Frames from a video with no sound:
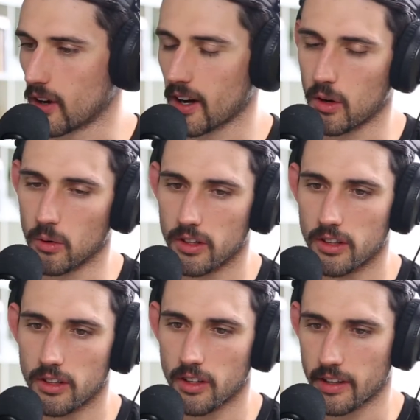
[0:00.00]
how
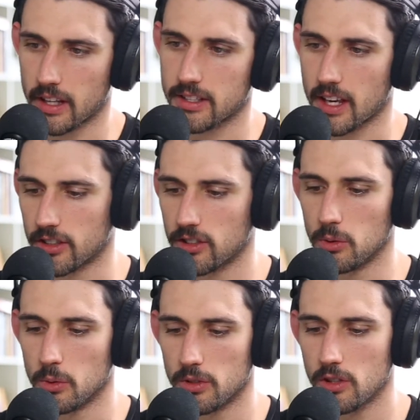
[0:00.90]
like it's kind of
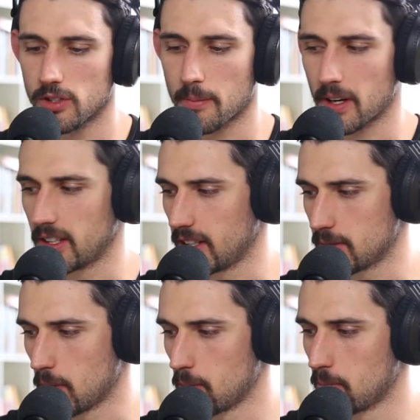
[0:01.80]
two separate
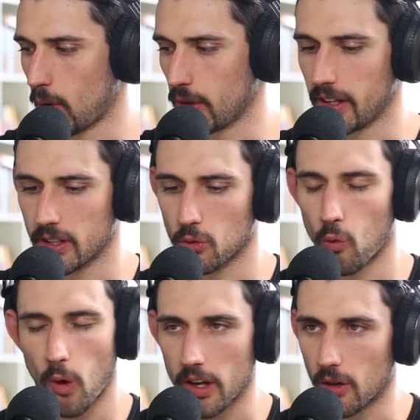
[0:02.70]
ideas, but both linked.
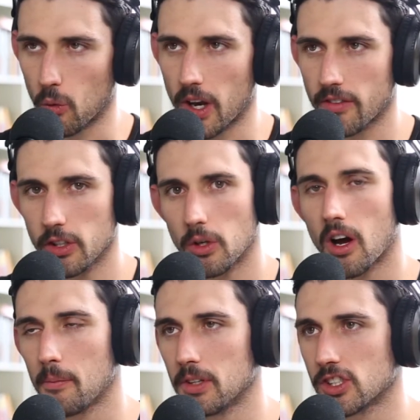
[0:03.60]
One, whatever you
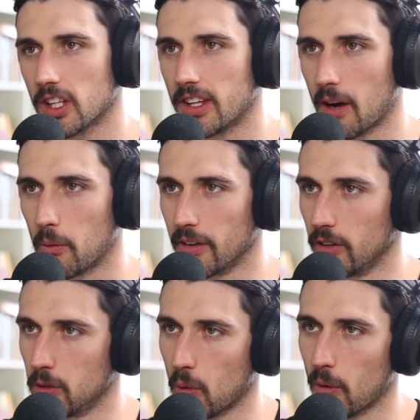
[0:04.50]
accomplish in that weight
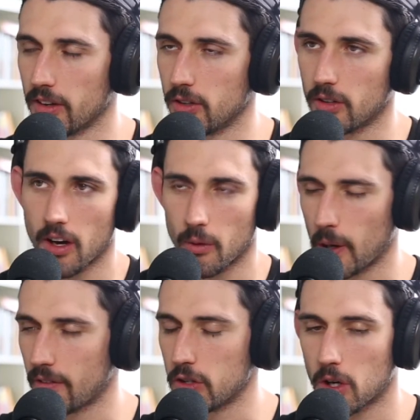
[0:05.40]
room or
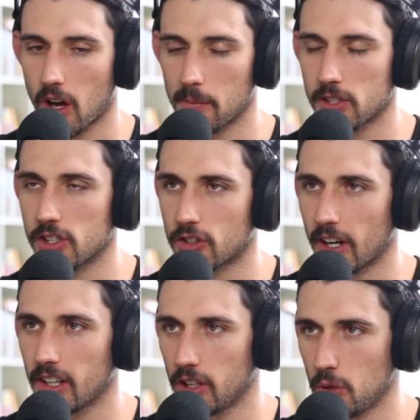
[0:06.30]
whatever you accomplish in
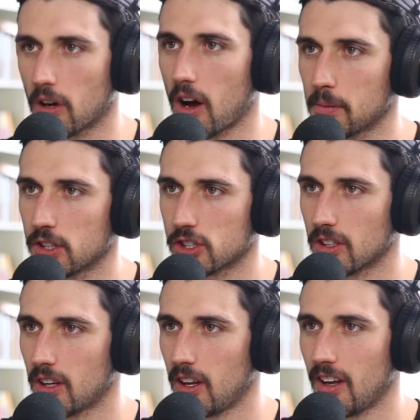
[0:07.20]
training, you
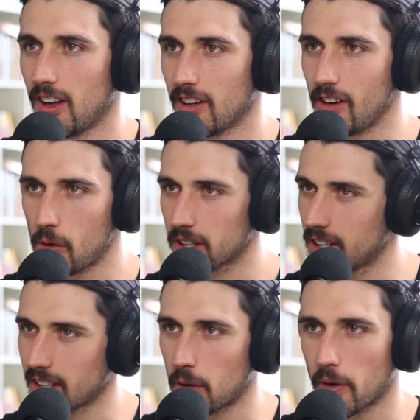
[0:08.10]
accomplished. No one can
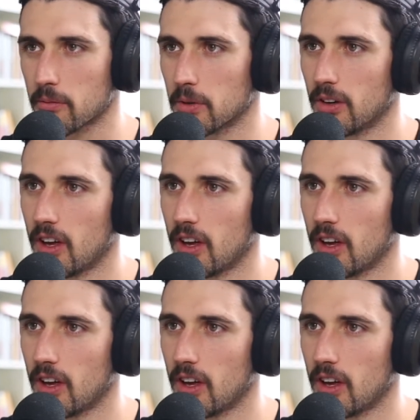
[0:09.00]
take that away from you.